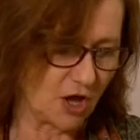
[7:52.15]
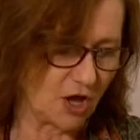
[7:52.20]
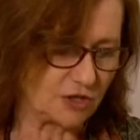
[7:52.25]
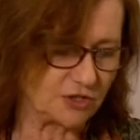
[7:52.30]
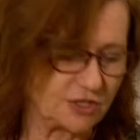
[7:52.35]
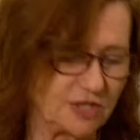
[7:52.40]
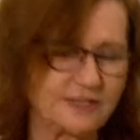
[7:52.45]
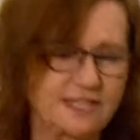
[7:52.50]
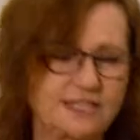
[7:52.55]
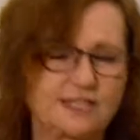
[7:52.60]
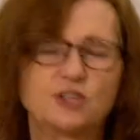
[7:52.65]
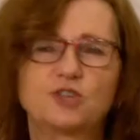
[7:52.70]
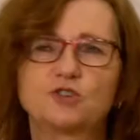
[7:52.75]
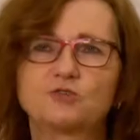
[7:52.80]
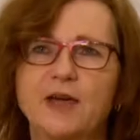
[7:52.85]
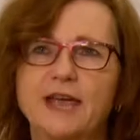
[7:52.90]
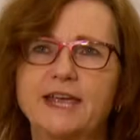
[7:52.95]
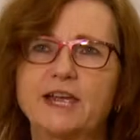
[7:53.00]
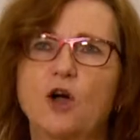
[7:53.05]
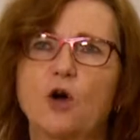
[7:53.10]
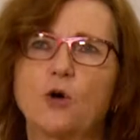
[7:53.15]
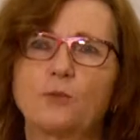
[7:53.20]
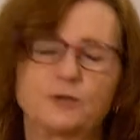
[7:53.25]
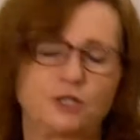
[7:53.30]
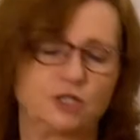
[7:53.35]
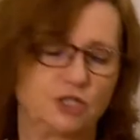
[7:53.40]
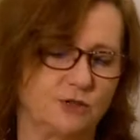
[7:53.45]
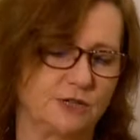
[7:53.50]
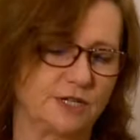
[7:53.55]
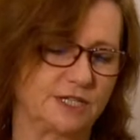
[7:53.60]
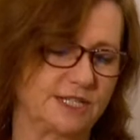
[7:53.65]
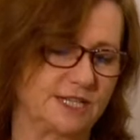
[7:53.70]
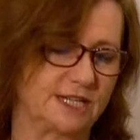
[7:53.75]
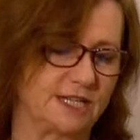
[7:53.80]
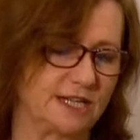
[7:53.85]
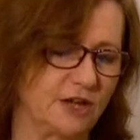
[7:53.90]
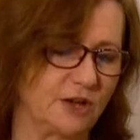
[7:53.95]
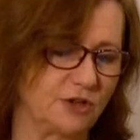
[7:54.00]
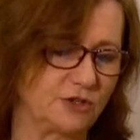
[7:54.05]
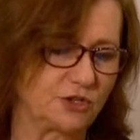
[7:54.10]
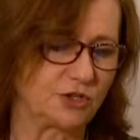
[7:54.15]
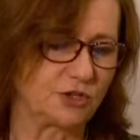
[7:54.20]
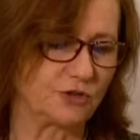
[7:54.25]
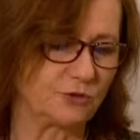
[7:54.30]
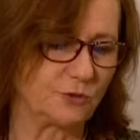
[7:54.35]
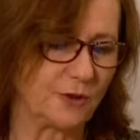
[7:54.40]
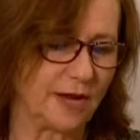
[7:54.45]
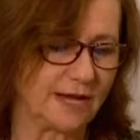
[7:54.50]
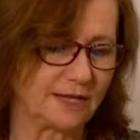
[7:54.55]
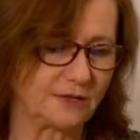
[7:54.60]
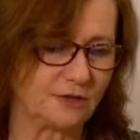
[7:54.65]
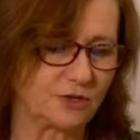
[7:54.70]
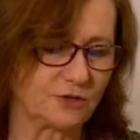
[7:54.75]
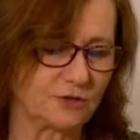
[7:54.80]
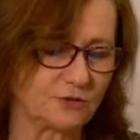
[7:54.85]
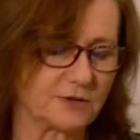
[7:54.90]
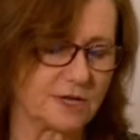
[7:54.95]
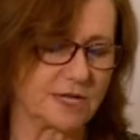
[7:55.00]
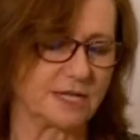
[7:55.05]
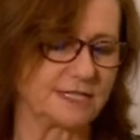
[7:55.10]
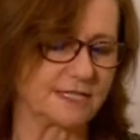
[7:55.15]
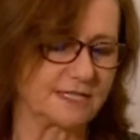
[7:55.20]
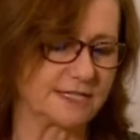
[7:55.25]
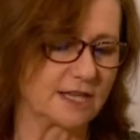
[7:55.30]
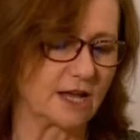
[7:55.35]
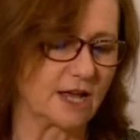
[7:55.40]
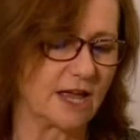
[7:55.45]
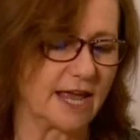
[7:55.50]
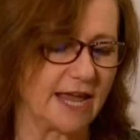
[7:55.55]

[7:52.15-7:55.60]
So there's a great opportunity to increase